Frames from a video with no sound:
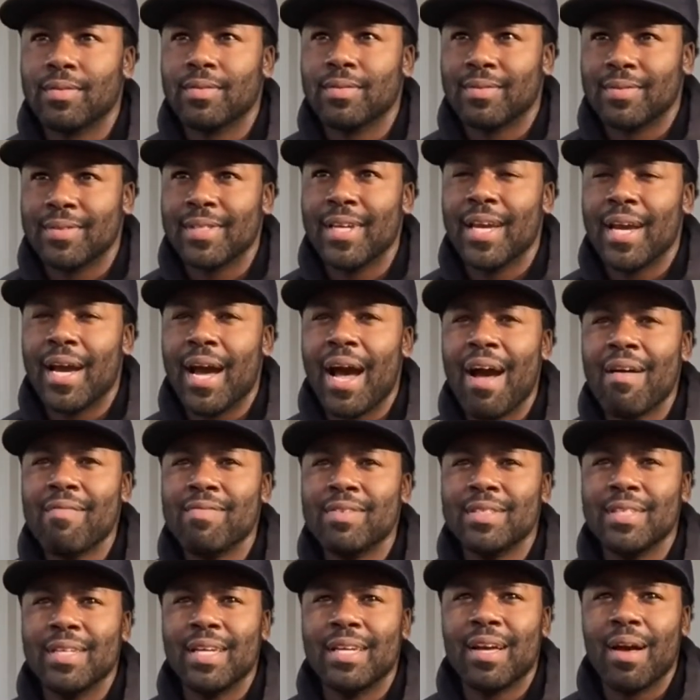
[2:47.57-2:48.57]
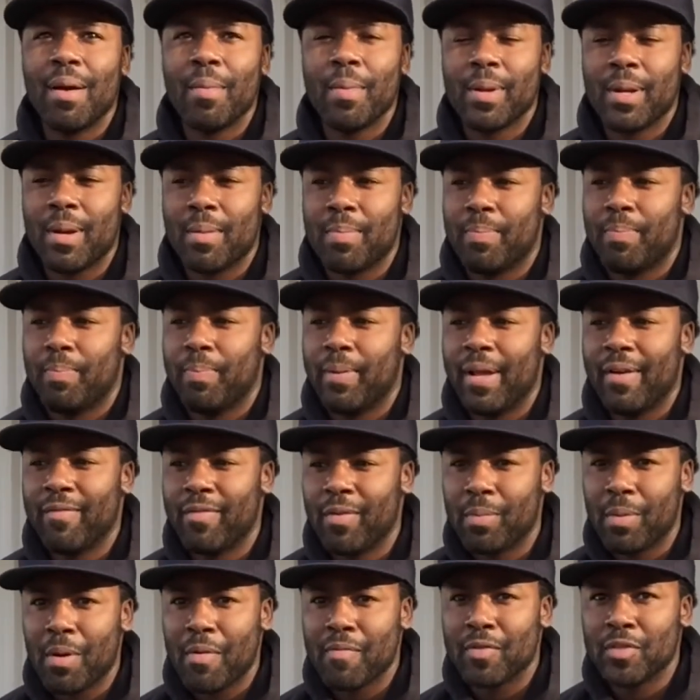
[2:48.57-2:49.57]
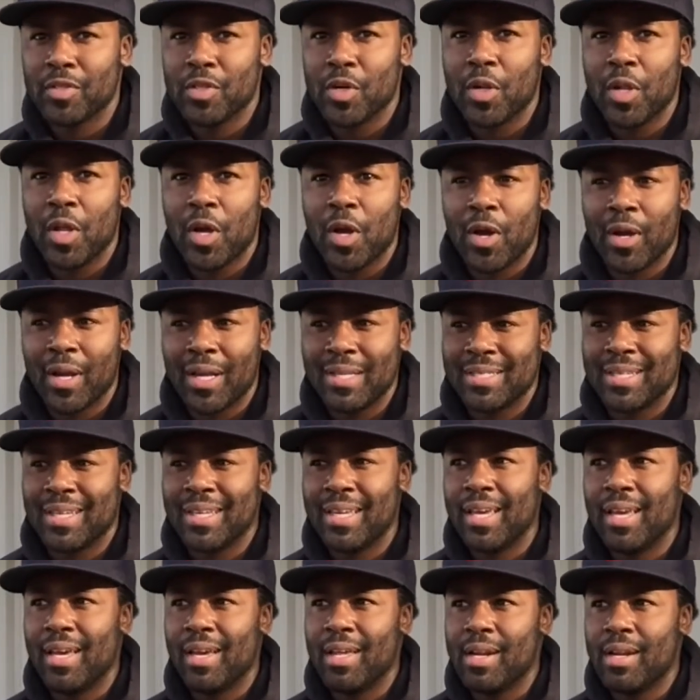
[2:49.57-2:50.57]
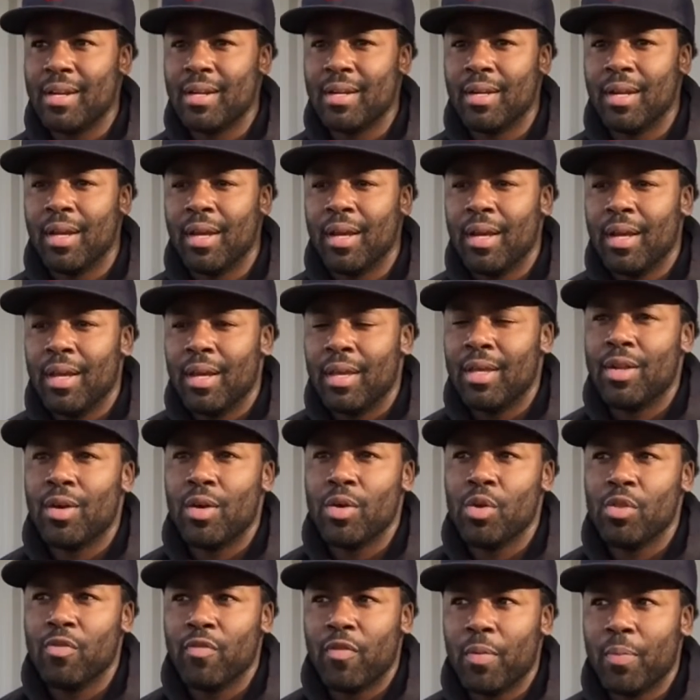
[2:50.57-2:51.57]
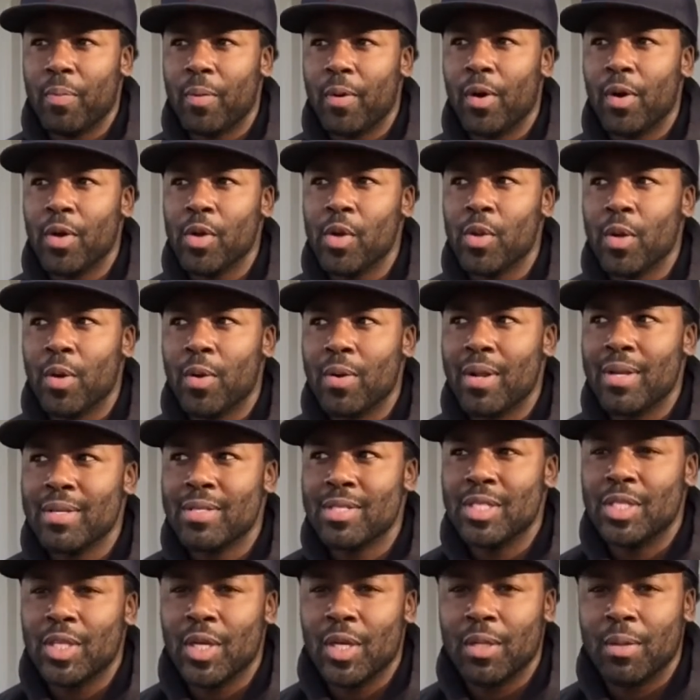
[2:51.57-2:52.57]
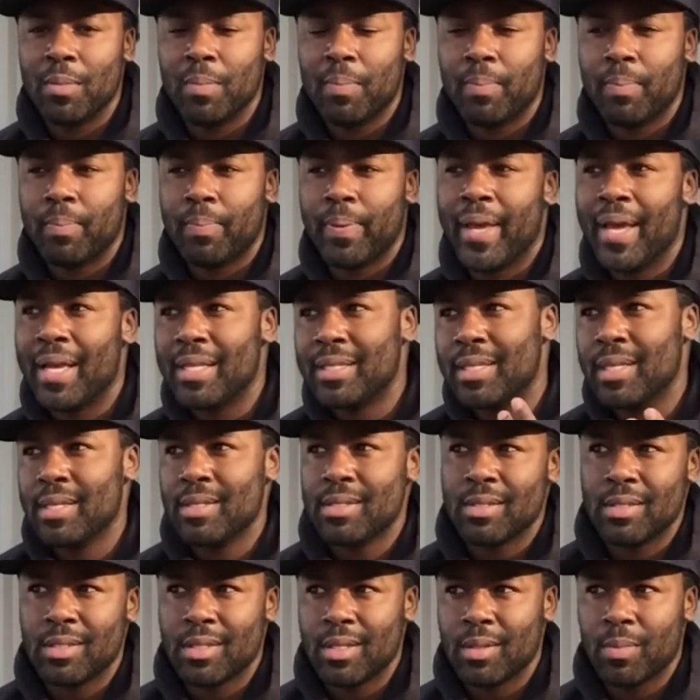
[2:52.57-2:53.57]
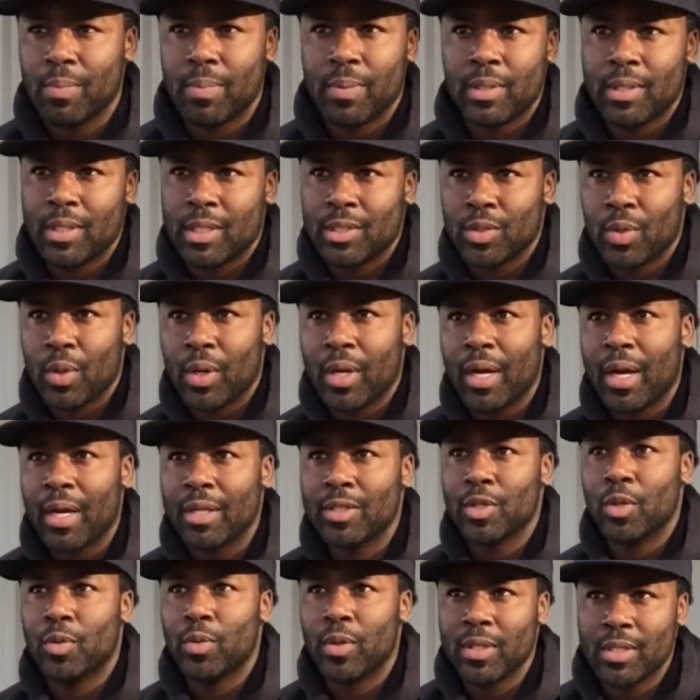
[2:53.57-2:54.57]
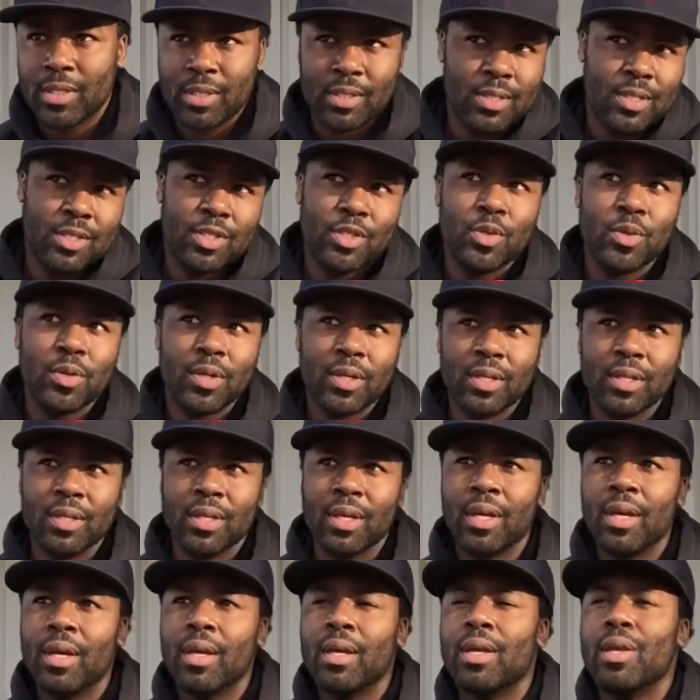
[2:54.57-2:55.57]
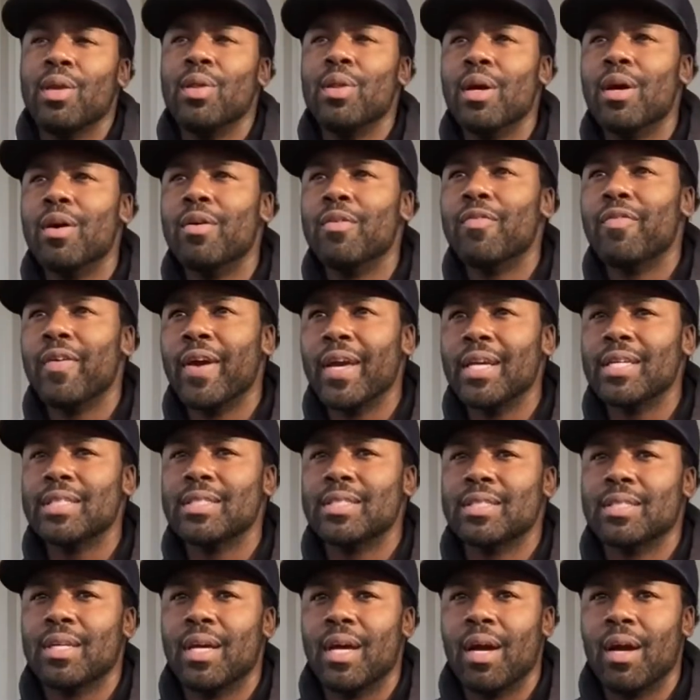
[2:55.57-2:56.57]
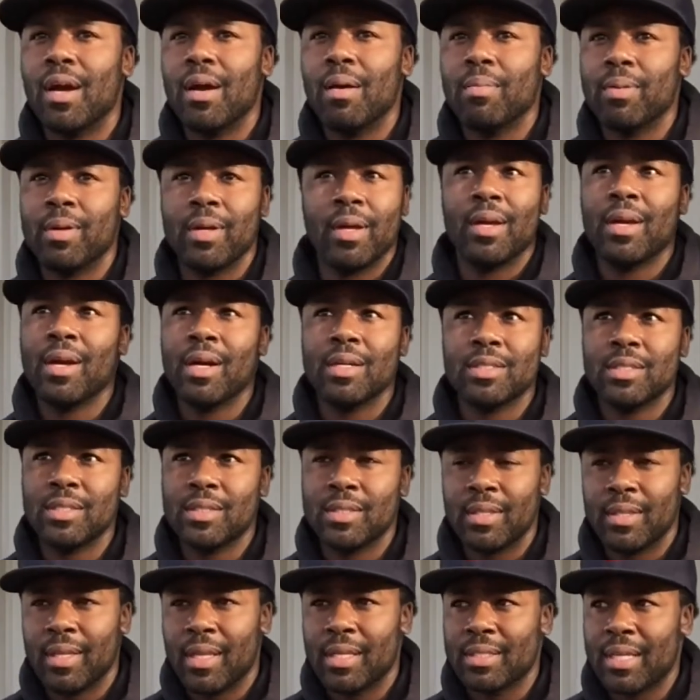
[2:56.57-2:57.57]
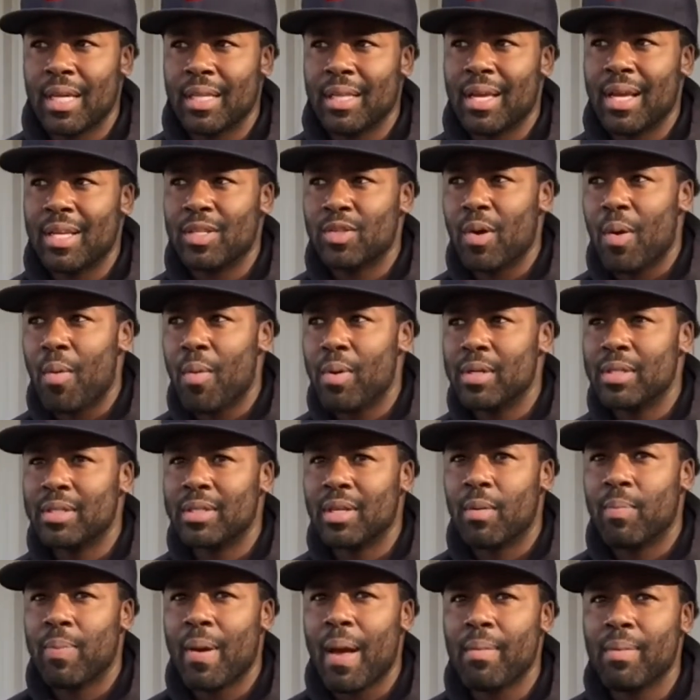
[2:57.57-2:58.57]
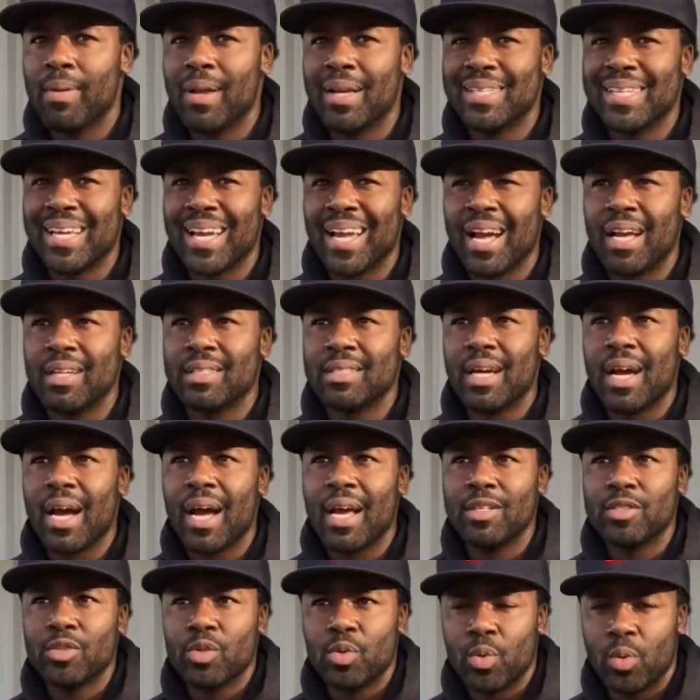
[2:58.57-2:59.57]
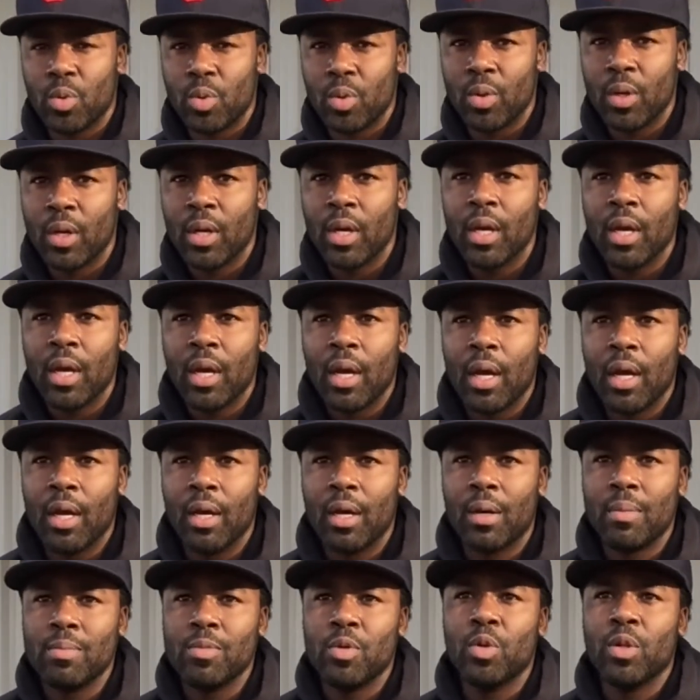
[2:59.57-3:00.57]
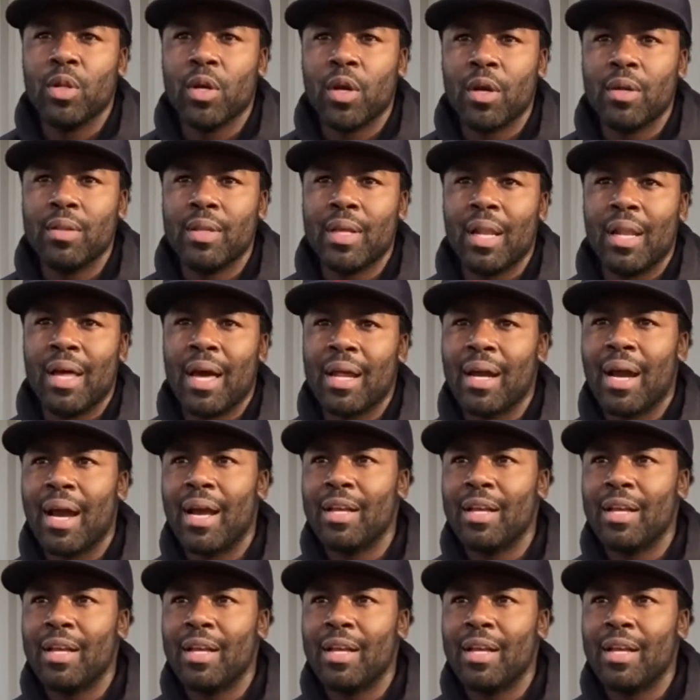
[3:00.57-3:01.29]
Yeah, obviously coming up playing football for so long as a kid and youth football, you don't necessarily pay attention to the potential consequences that you can face, concussions and things like that. So I want to say probably as I got to high school, you learn that a lot of high